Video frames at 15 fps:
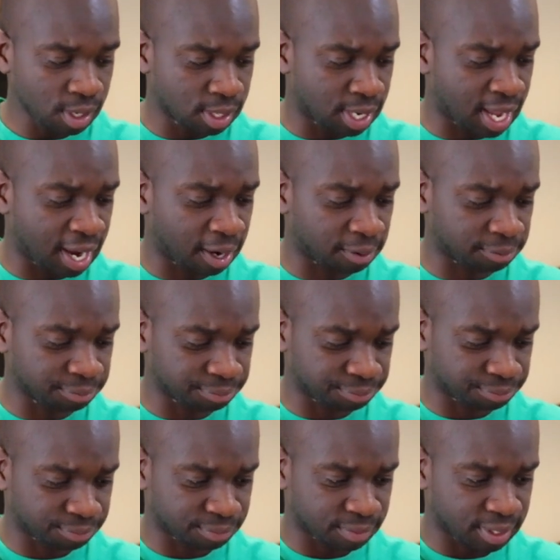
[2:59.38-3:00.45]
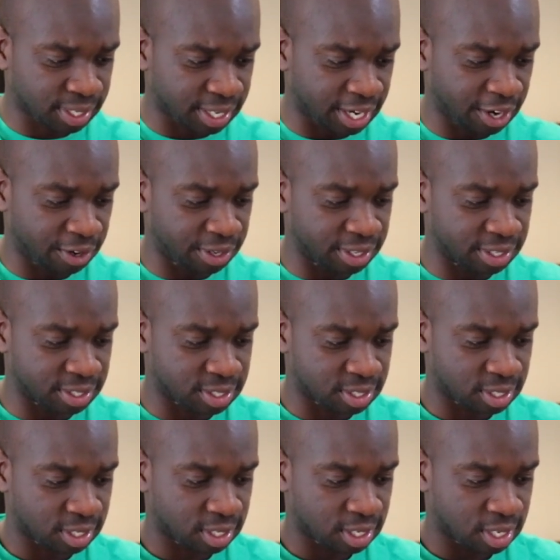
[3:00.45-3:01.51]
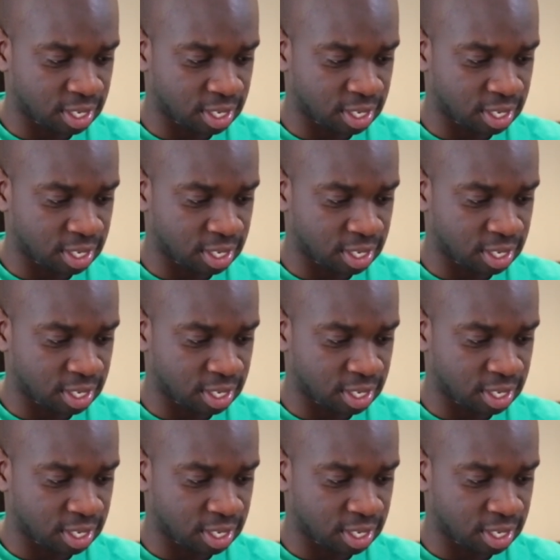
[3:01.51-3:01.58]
Now, here it is.